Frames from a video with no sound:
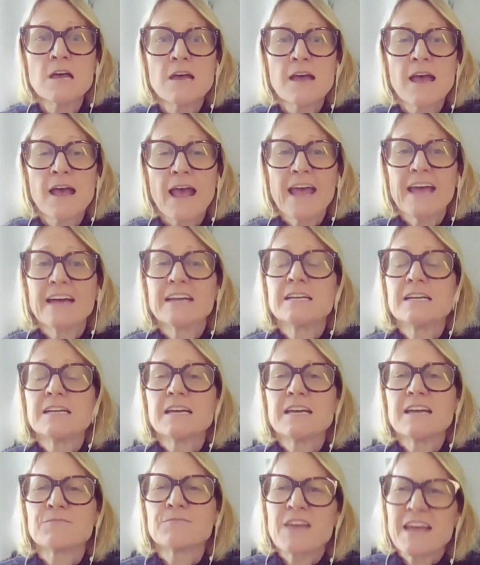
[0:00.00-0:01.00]
And
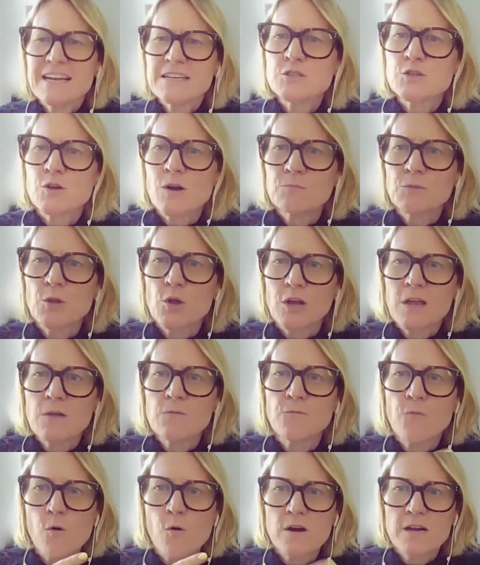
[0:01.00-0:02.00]
if the answer I'm looking
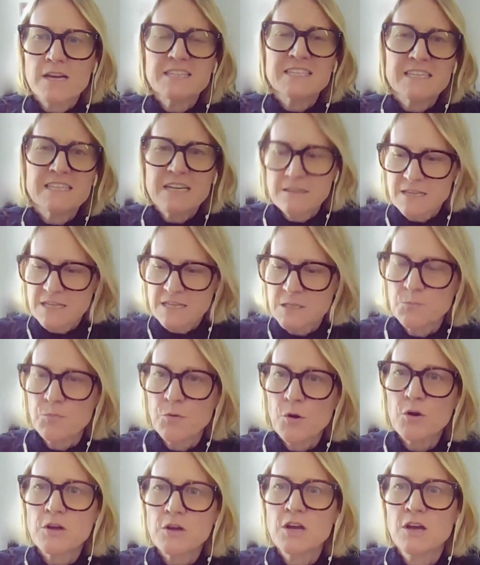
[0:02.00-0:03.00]
for isn't in this
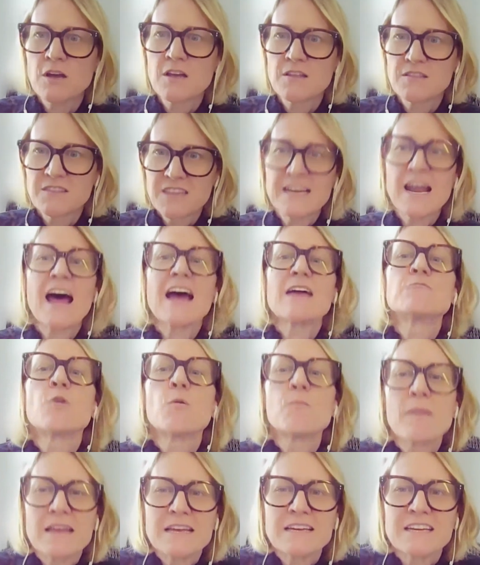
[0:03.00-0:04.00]
book, then I
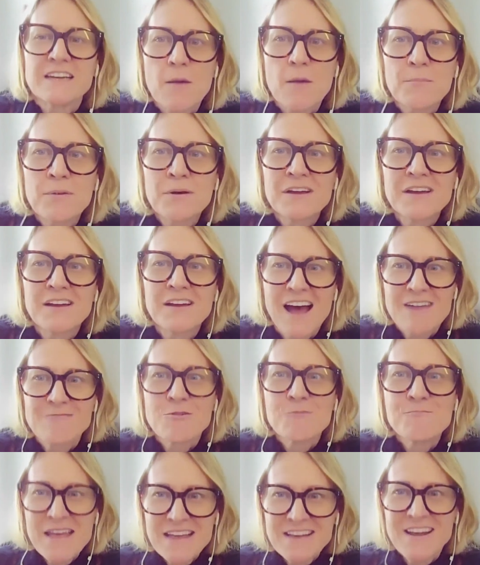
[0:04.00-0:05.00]
will make it up. I
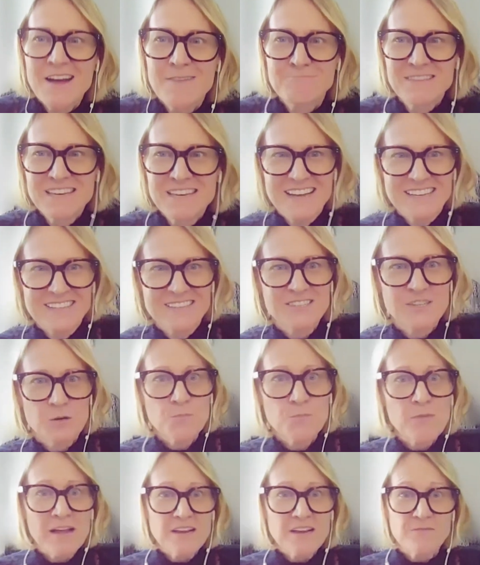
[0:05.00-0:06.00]
will make up the answer.
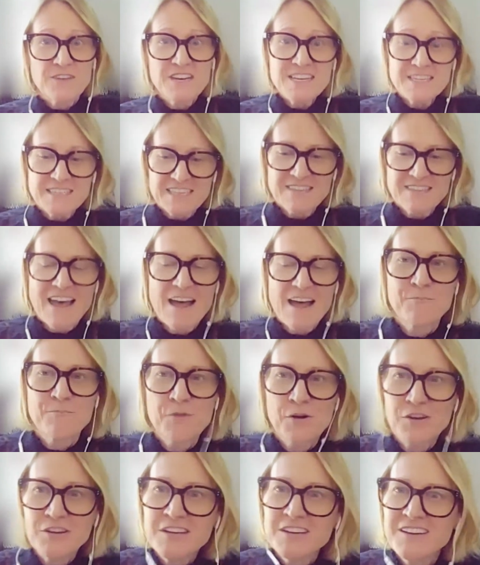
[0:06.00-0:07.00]
But if it is in that
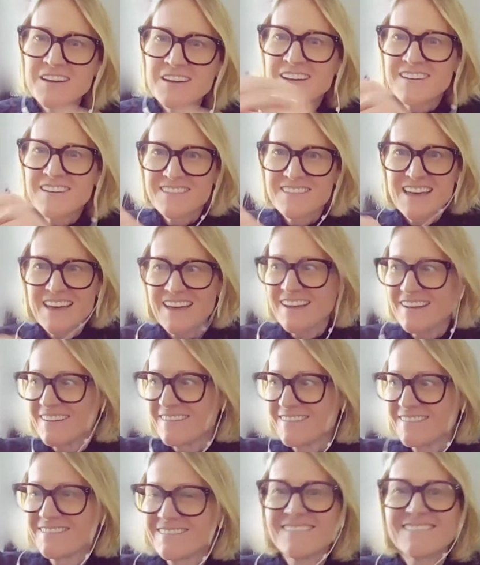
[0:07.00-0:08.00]
book,
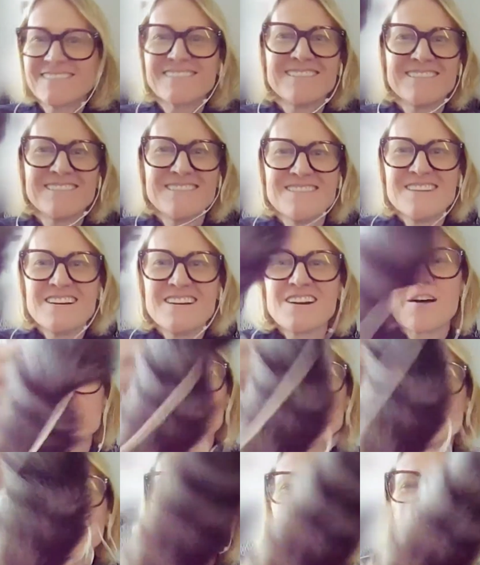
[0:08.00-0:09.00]
then, you know,
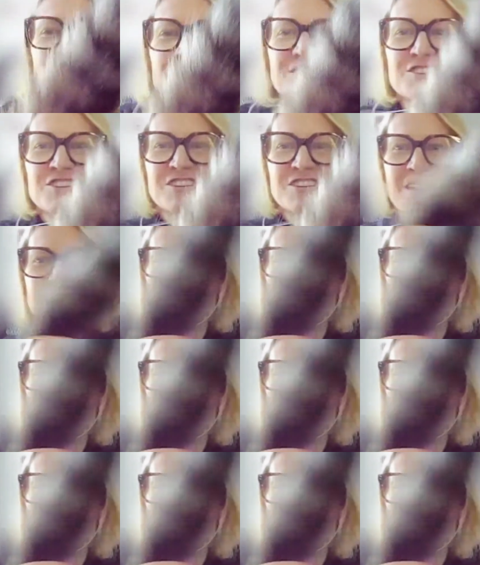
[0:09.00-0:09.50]
we're in good shape.